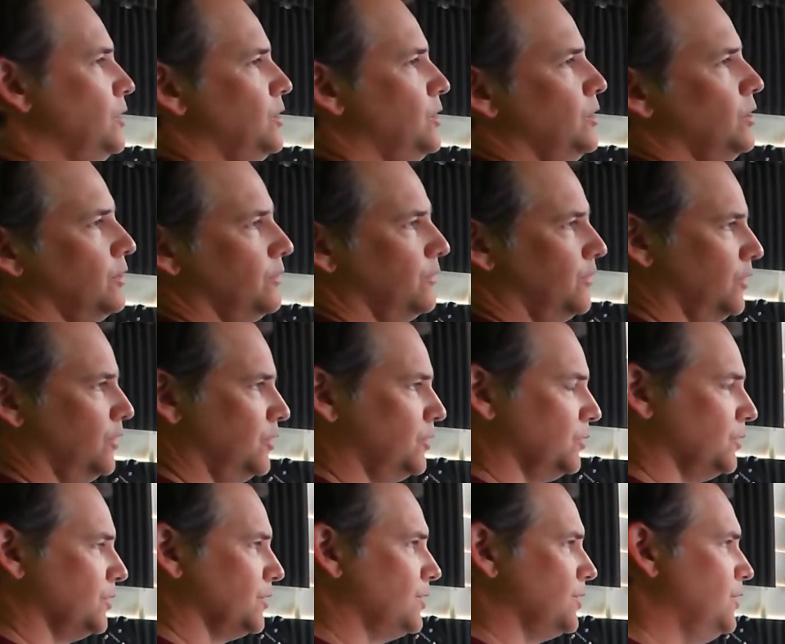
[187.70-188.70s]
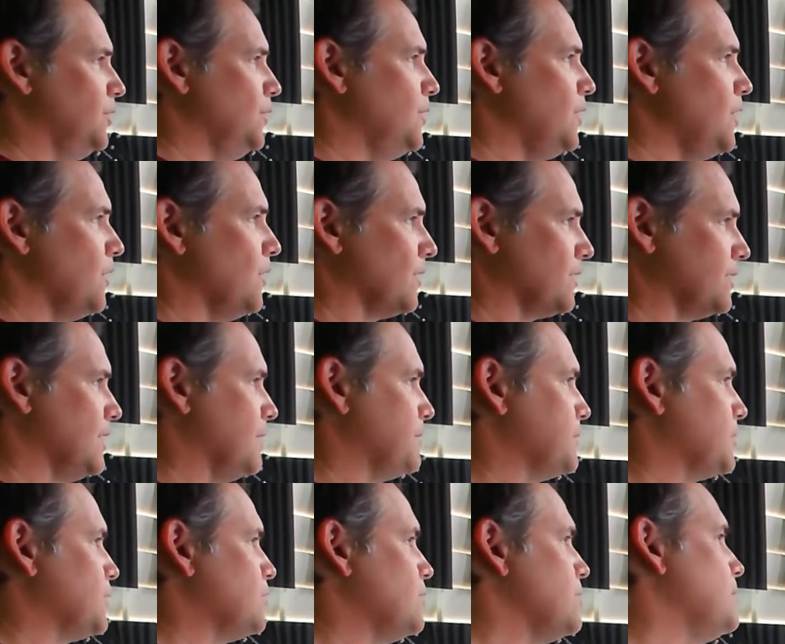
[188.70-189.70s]
to your virtual studio,
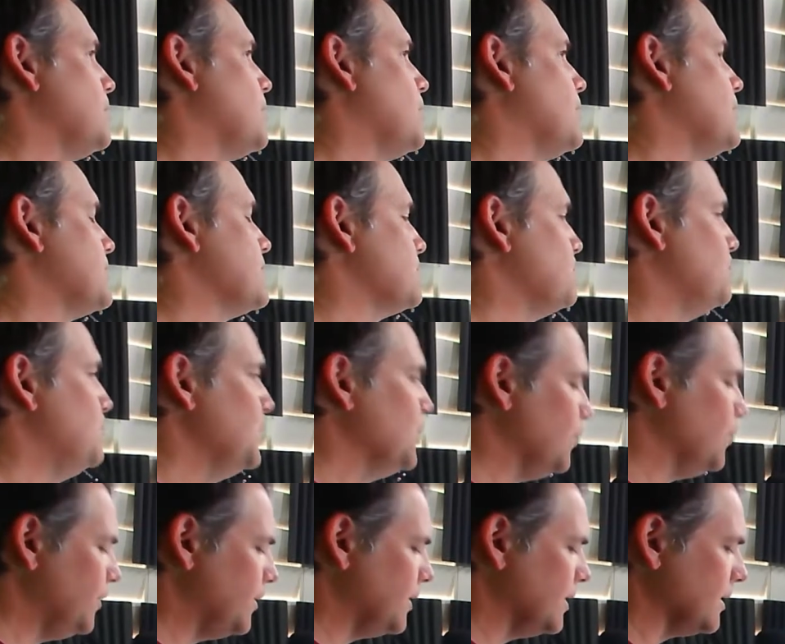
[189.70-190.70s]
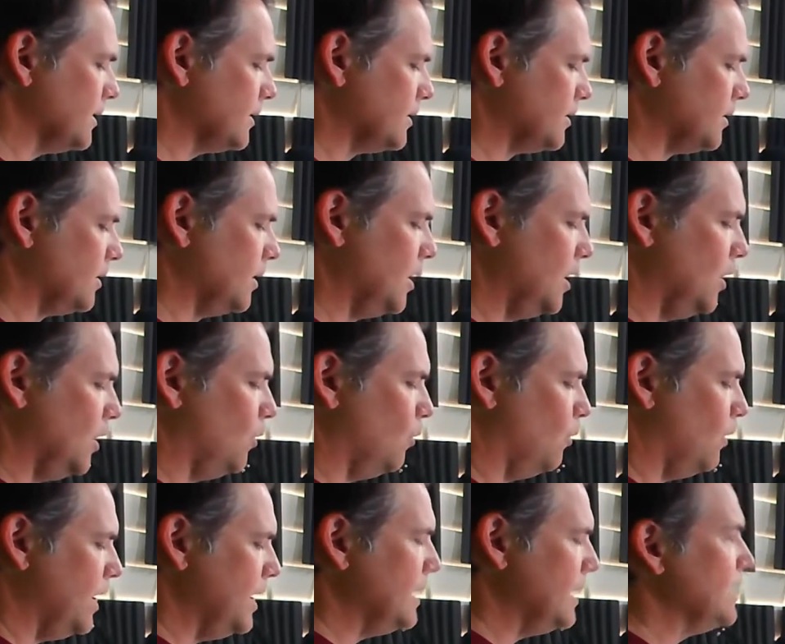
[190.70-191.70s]
except StreamYard has built this
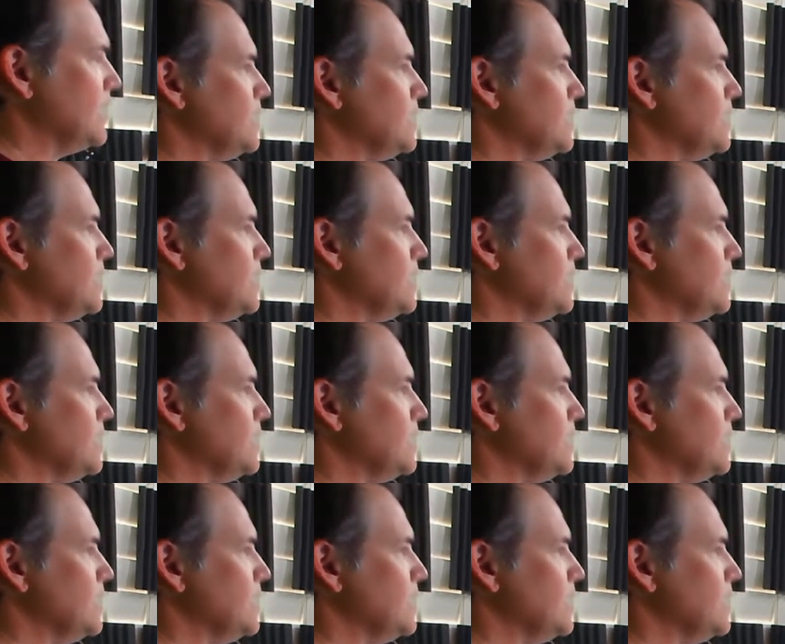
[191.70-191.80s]
right